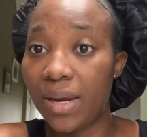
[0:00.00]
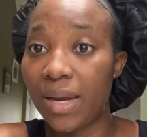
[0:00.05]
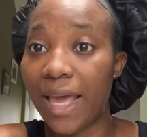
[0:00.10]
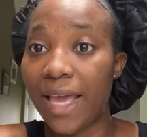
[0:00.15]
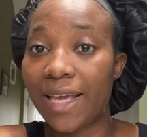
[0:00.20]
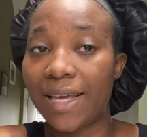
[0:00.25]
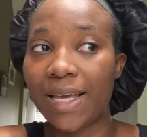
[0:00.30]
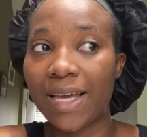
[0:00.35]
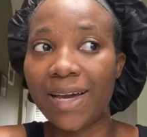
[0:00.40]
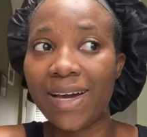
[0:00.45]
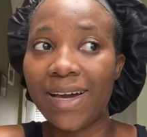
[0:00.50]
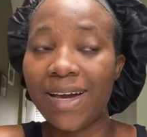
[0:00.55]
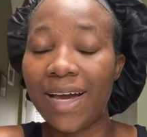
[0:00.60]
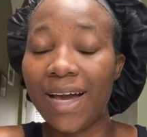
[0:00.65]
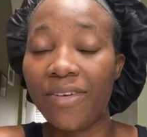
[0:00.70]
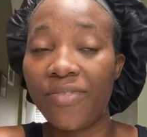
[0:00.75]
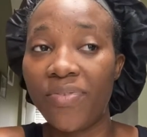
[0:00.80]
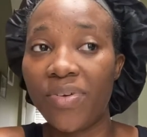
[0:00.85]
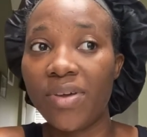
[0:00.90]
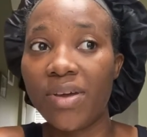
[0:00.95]
Like,
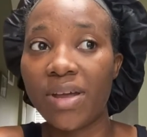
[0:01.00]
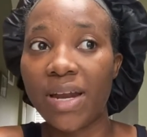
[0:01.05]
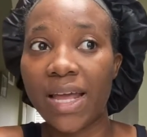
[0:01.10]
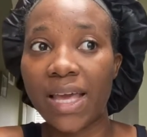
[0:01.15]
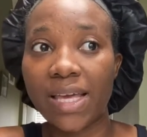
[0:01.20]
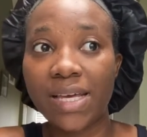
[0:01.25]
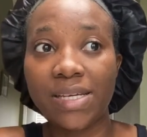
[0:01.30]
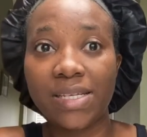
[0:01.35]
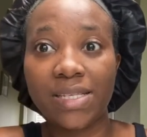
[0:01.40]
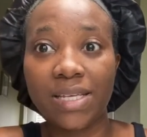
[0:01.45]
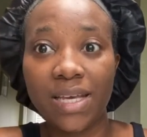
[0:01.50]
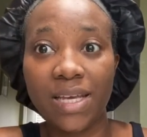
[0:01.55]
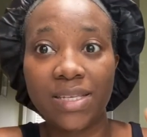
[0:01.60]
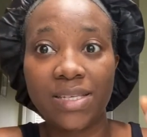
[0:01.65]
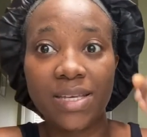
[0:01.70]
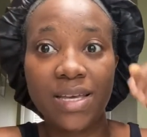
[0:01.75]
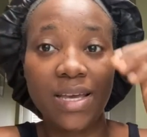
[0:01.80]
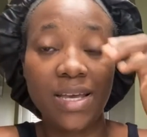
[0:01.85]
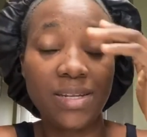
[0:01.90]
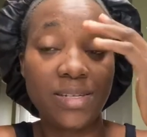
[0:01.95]
I figure, like,
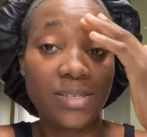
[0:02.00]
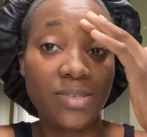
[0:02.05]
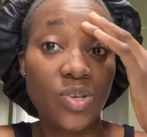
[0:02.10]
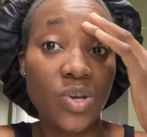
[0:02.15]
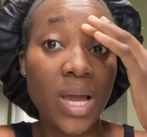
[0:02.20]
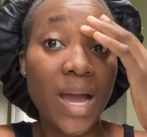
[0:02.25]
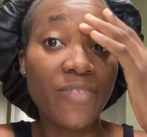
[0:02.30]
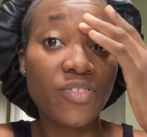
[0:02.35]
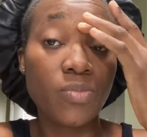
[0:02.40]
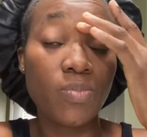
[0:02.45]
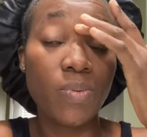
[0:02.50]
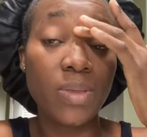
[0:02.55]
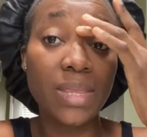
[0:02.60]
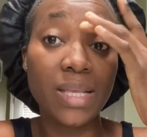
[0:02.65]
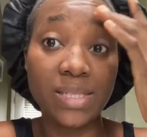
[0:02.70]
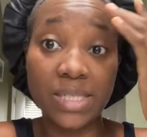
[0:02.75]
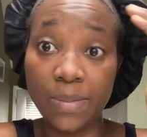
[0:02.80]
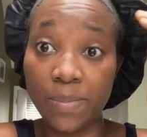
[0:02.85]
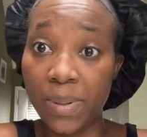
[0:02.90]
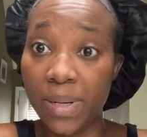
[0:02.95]
you have to be
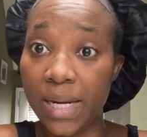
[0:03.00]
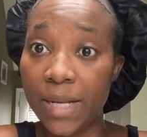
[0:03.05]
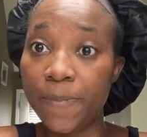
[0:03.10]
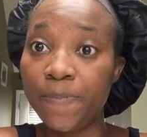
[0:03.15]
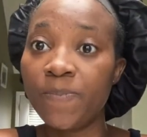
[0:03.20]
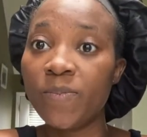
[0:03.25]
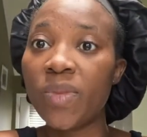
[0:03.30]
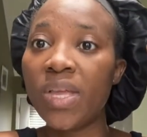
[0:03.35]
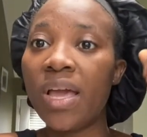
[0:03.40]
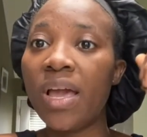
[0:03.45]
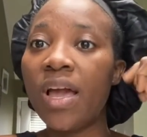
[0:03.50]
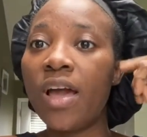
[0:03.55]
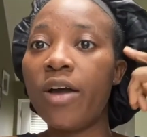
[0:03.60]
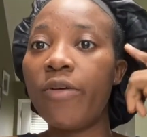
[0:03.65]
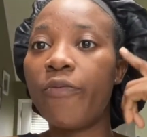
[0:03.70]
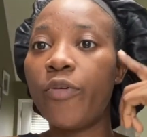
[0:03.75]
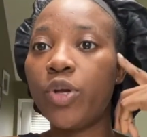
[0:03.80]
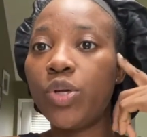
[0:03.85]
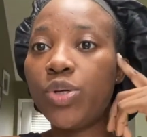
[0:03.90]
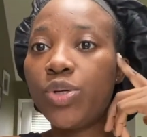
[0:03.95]
disciplined
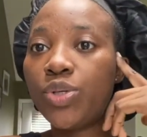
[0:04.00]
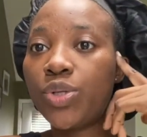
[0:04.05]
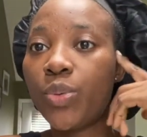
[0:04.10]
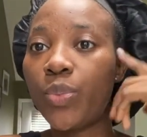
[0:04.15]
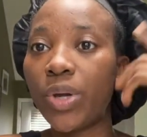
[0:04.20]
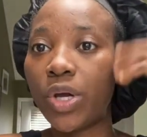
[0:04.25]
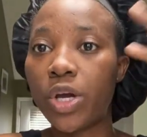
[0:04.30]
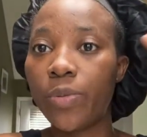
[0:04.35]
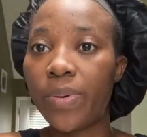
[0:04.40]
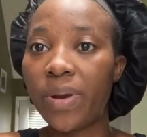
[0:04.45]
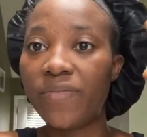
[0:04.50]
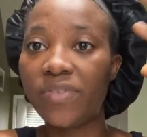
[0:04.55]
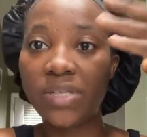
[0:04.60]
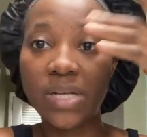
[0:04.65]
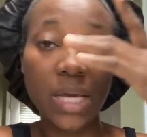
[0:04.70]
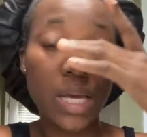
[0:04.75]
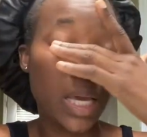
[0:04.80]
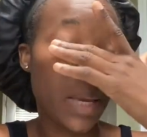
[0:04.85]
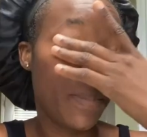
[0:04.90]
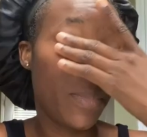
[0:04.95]
for you to wake up every
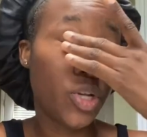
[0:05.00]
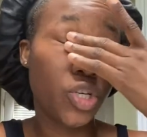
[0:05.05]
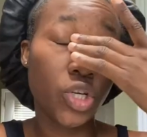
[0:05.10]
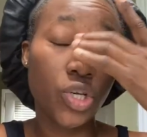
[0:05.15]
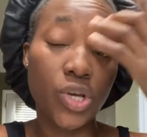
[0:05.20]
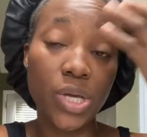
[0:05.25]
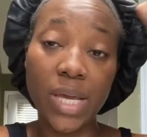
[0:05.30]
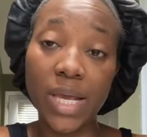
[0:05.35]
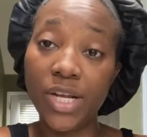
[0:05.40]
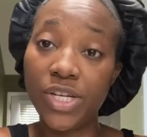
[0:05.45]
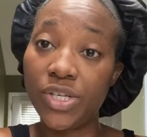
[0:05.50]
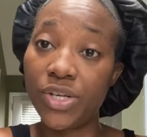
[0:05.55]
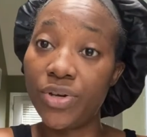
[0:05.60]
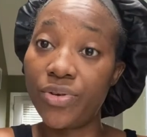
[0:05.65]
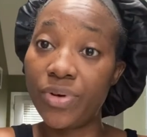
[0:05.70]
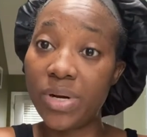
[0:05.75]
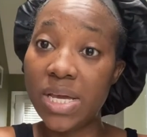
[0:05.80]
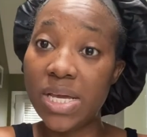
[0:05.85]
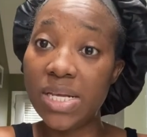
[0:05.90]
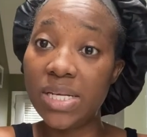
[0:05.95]
day. Make sure you eat your
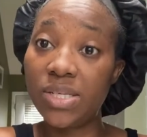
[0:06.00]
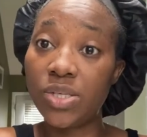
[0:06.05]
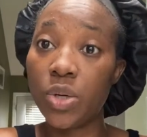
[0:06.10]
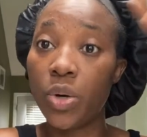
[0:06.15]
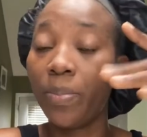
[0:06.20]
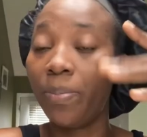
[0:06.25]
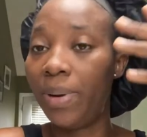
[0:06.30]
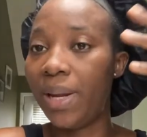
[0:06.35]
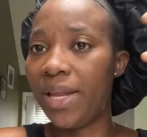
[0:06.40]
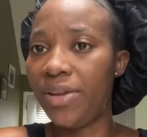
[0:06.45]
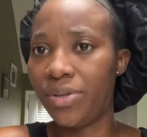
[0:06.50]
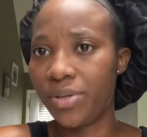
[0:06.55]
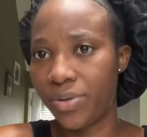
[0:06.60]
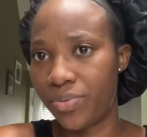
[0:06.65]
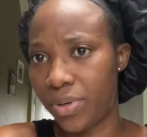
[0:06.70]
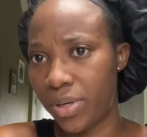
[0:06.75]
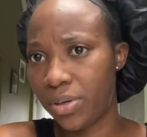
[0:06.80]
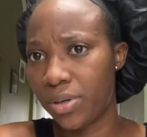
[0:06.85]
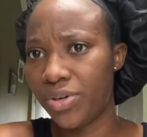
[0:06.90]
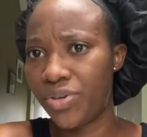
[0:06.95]
grains, or blend your
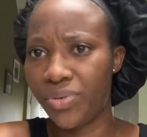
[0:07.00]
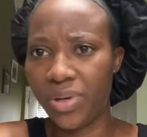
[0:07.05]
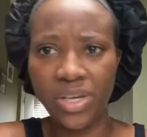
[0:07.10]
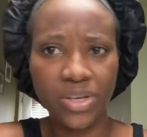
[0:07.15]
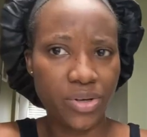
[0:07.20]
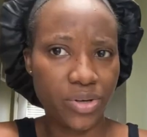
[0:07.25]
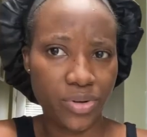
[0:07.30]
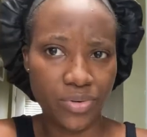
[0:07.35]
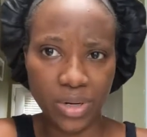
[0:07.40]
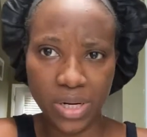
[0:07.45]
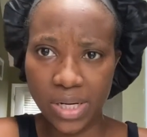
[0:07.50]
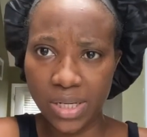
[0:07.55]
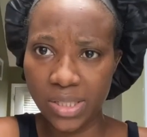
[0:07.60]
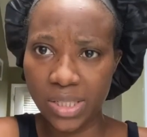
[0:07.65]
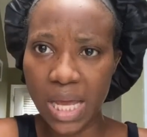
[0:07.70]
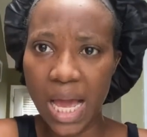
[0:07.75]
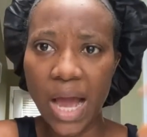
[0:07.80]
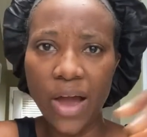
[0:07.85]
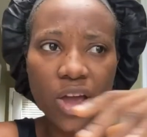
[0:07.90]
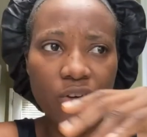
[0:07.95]
grain, or drink your
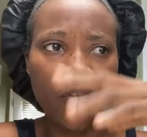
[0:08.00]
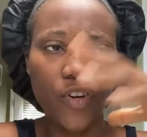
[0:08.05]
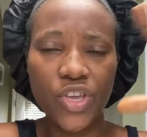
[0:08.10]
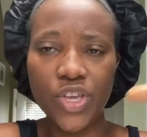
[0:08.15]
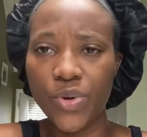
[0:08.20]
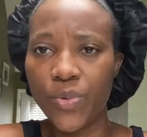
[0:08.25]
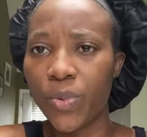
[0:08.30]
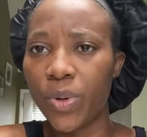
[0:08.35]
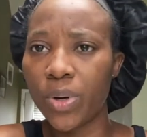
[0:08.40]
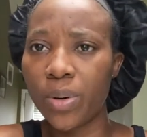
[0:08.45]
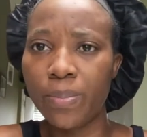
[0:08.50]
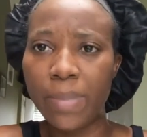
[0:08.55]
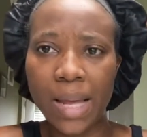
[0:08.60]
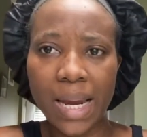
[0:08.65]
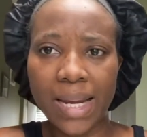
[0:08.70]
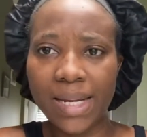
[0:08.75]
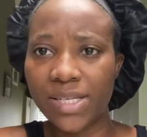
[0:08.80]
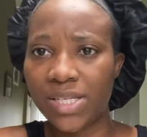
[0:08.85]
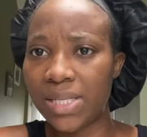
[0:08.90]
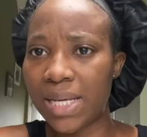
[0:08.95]
grains, however you want to
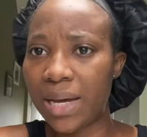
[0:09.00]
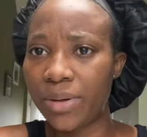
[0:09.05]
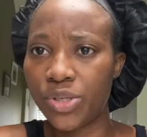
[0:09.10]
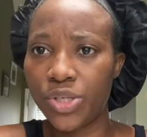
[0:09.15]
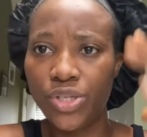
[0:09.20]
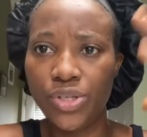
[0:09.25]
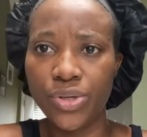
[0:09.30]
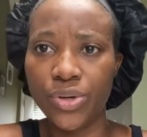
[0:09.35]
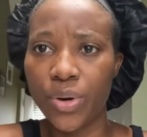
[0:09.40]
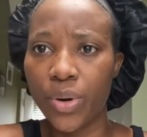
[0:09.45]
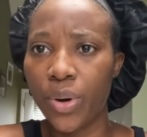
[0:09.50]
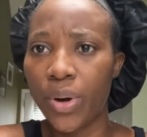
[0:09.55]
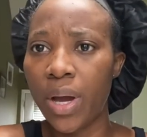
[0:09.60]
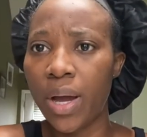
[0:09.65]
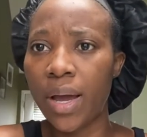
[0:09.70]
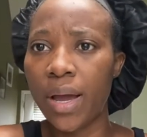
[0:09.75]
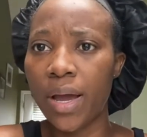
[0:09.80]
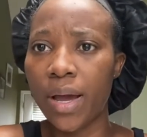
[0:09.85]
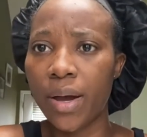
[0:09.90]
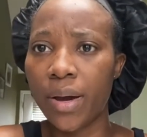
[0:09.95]
balance out your
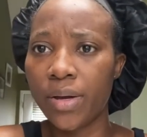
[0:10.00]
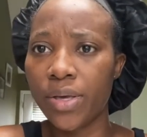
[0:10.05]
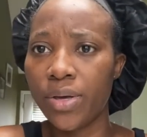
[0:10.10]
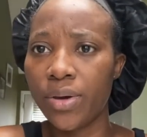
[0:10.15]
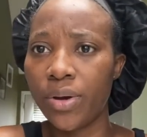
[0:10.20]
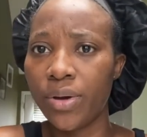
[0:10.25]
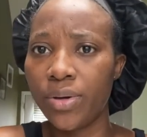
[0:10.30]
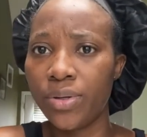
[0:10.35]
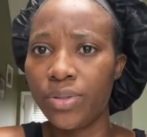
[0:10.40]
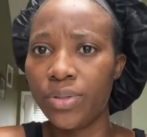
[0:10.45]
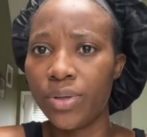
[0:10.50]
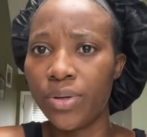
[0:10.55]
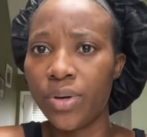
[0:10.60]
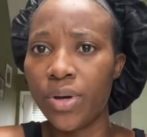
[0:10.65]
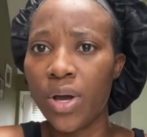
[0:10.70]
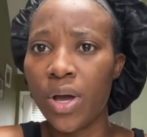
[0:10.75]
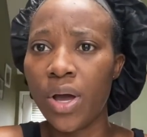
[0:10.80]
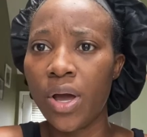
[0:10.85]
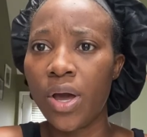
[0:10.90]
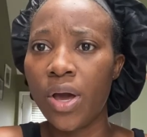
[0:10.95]

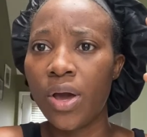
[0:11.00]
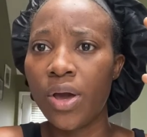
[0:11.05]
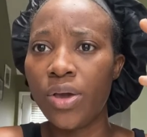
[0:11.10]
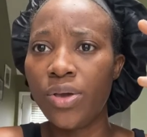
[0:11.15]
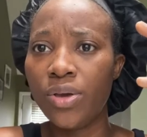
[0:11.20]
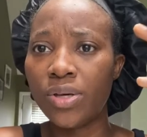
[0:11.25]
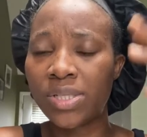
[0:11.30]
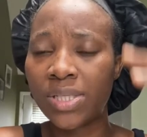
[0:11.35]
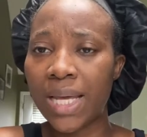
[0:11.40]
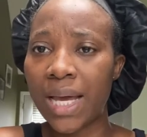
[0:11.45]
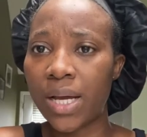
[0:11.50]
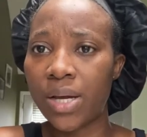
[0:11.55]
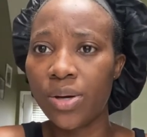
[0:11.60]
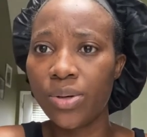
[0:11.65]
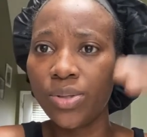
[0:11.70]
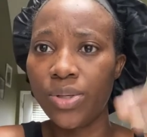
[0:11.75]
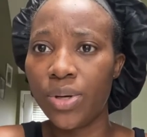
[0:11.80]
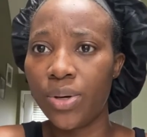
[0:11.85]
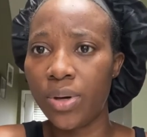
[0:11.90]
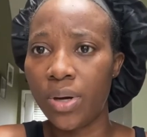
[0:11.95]

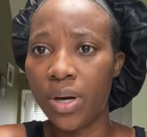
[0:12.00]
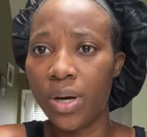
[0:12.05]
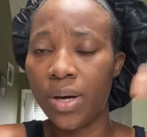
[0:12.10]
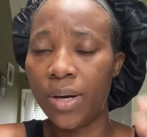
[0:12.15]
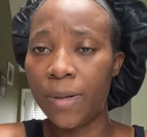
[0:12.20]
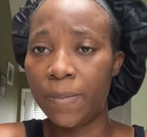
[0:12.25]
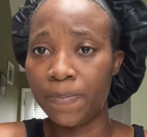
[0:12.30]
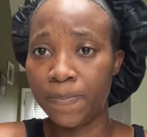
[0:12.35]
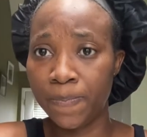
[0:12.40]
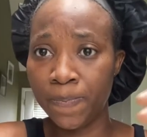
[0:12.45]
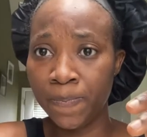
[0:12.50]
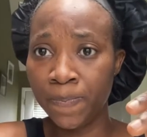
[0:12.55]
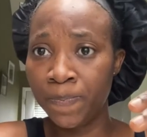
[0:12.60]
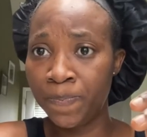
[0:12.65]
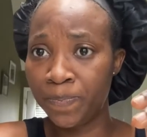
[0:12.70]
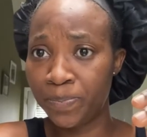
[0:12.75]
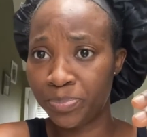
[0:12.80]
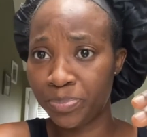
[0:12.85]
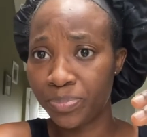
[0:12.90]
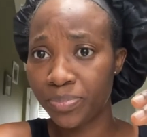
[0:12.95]

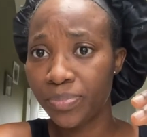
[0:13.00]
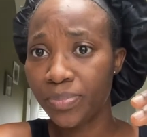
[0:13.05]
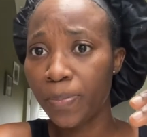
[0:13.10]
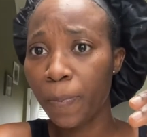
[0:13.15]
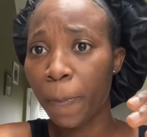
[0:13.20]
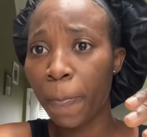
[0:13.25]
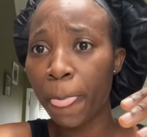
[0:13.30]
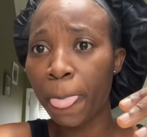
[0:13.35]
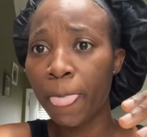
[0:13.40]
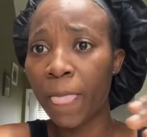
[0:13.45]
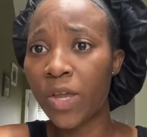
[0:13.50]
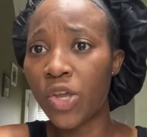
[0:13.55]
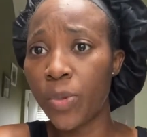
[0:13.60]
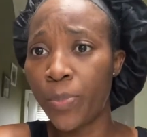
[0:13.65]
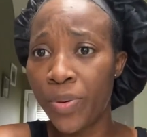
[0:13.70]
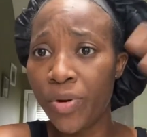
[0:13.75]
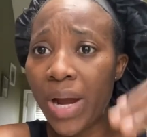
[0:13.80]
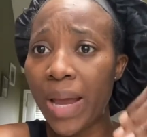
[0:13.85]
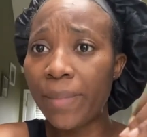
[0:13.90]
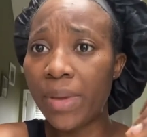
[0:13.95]

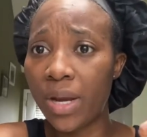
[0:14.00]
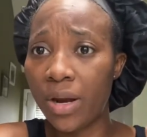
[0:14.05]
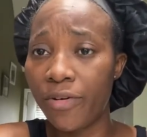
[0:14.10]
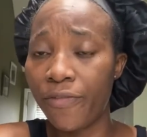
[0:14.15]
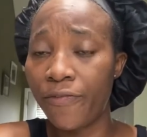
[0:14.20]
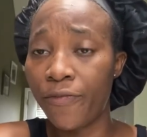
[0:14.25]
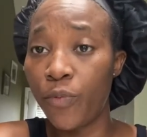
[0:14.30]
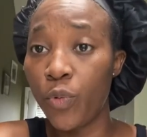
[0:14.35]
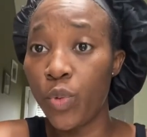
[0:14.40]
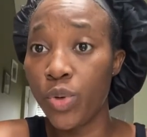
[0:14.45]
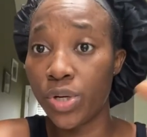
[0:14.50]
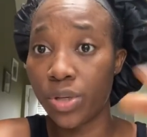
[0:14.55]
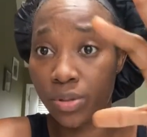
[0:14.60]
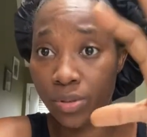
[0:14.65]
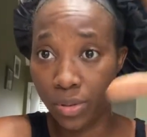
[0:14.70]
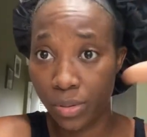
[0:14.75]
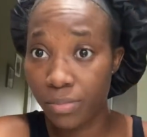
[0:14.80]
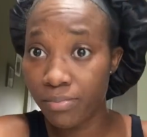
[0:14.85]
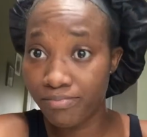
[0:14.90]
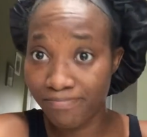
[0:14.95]
pyramid of food.
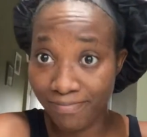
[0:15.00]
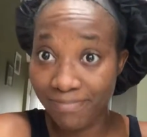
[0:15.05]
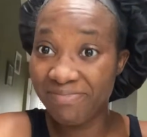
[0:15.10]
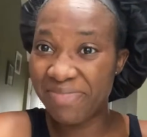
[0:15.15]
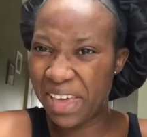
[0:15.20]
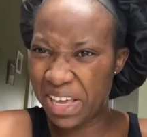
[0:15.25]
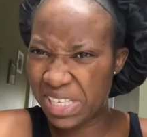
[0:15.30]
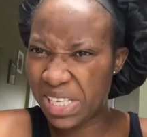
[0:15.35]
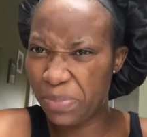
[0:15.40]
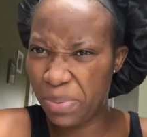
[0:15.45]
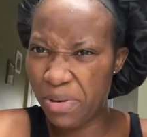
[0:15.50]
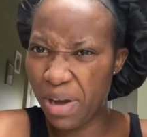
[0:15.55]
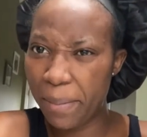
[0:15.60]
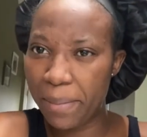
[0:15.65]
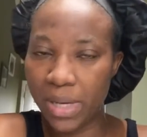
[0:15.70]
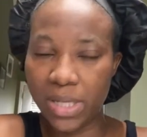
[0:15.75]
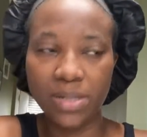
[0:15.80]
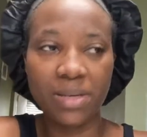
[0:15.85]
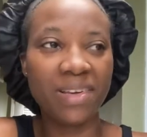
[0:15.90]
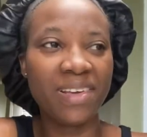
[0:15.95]
Like, it's a
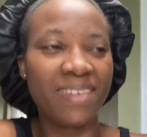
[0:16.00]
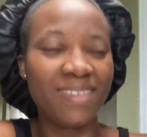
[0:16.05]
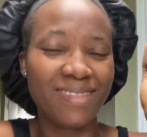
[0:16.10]
pyramid.